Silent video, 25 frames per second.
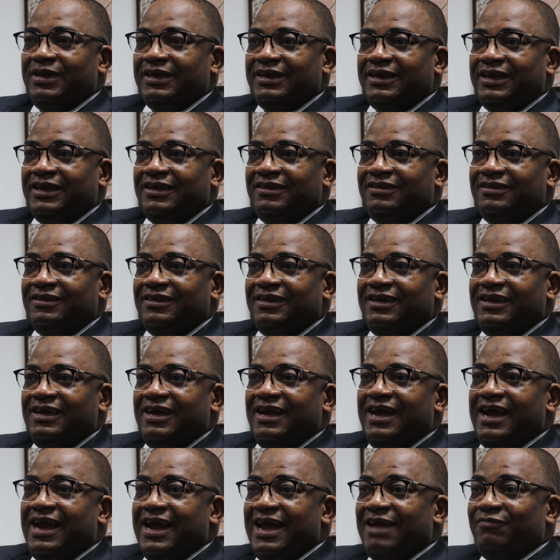market.
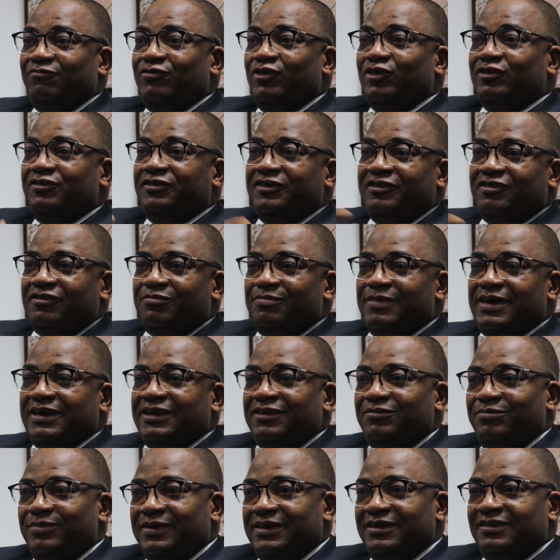I have done risk
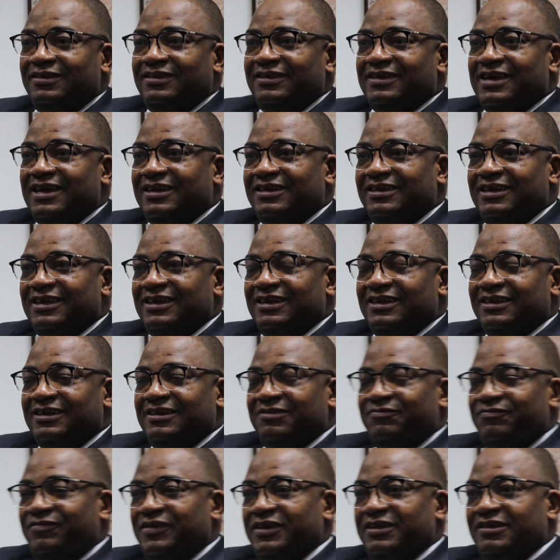management at
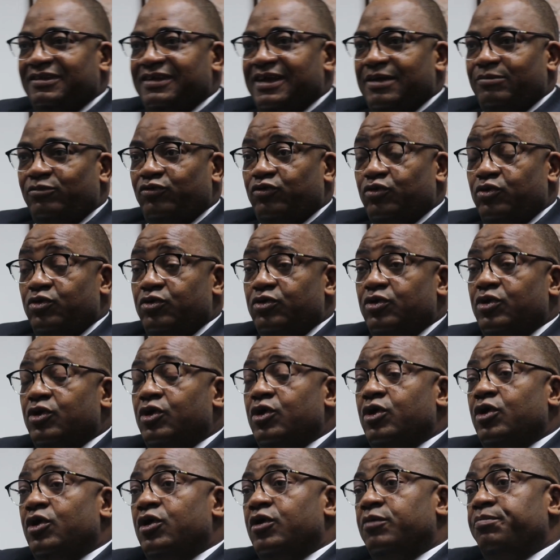different times. So
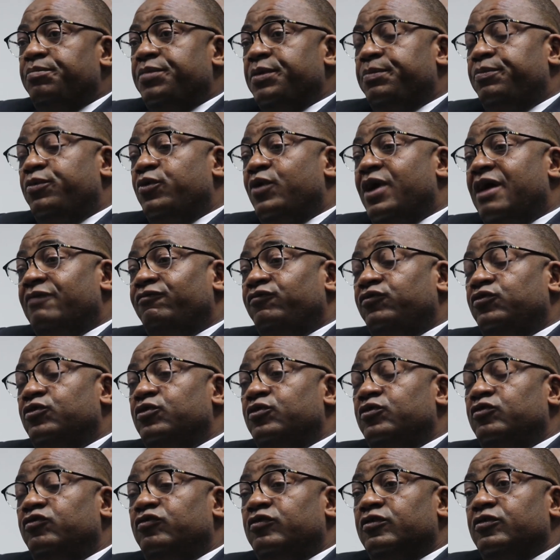people have
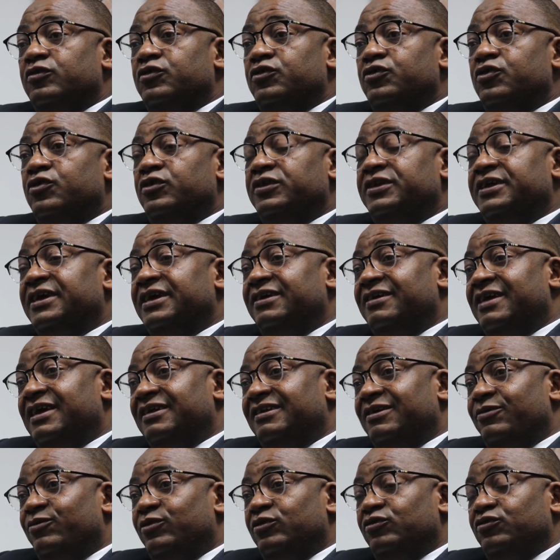to know the area
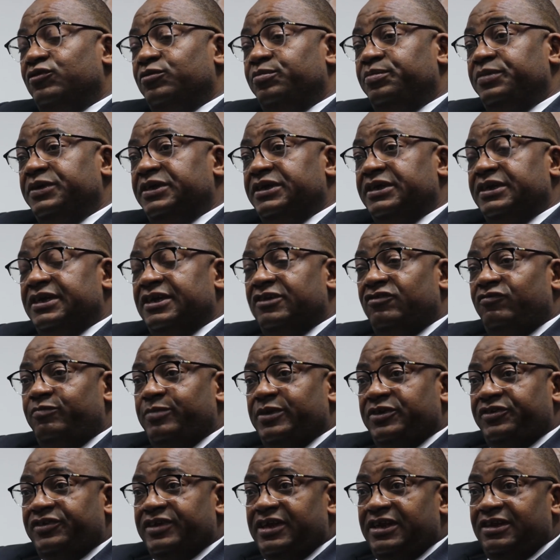they want to be a
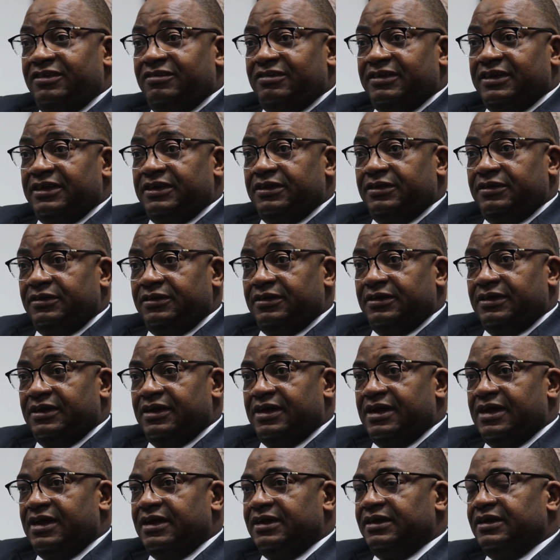specialist in,
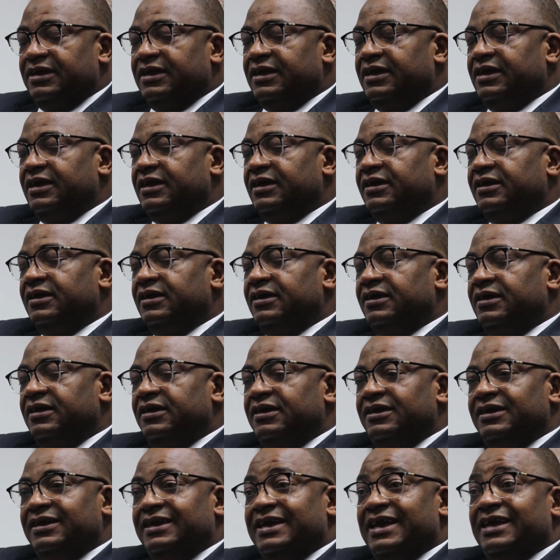and
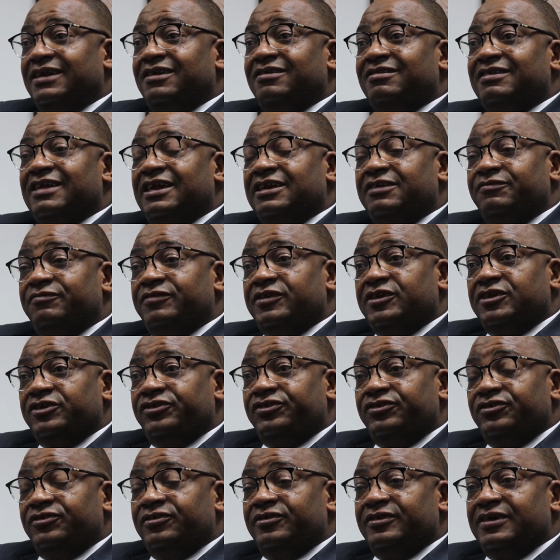get the
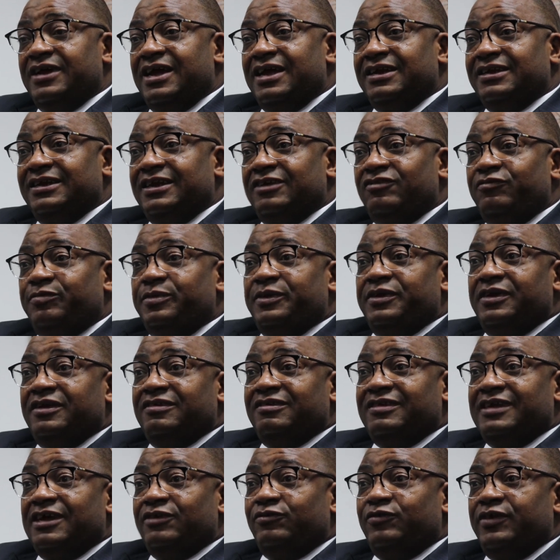certification and the
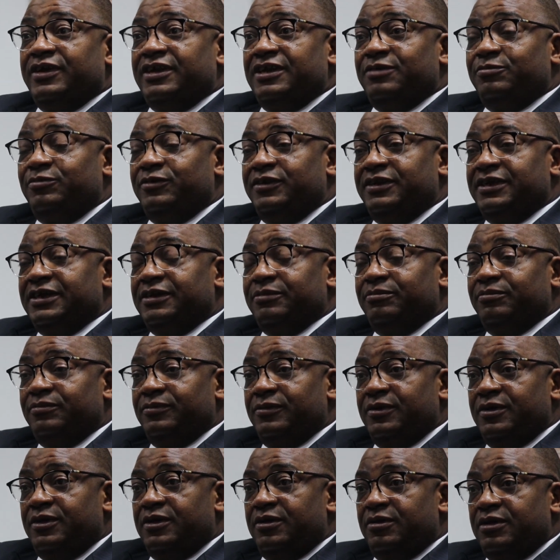experience that will enable them
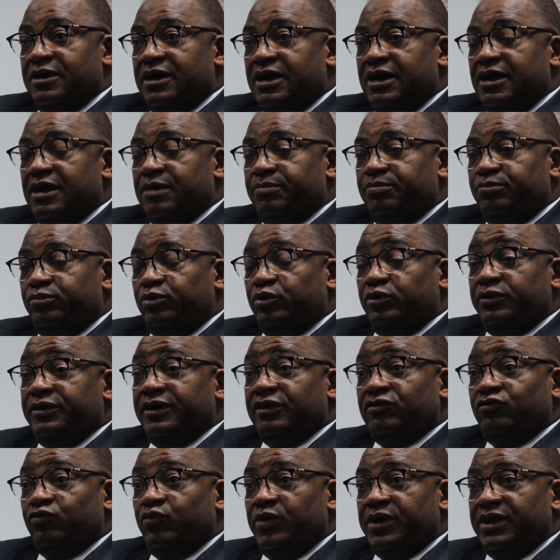
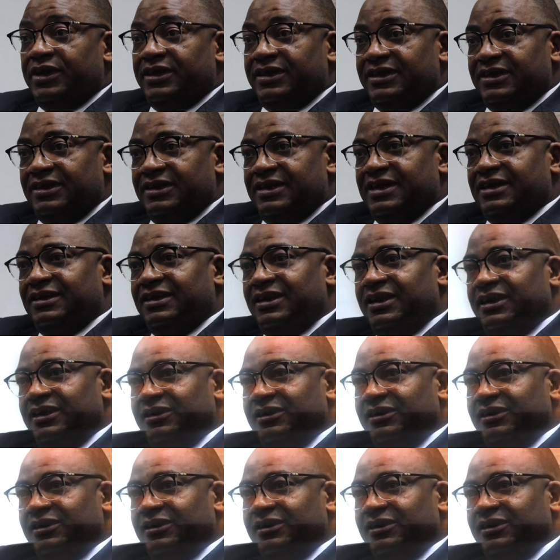progress well in that